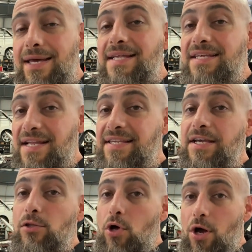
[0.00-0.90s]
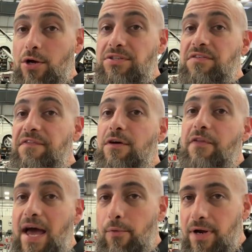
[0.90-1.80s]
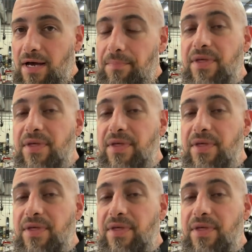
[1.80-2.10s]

it's gonna take longer to fill that one up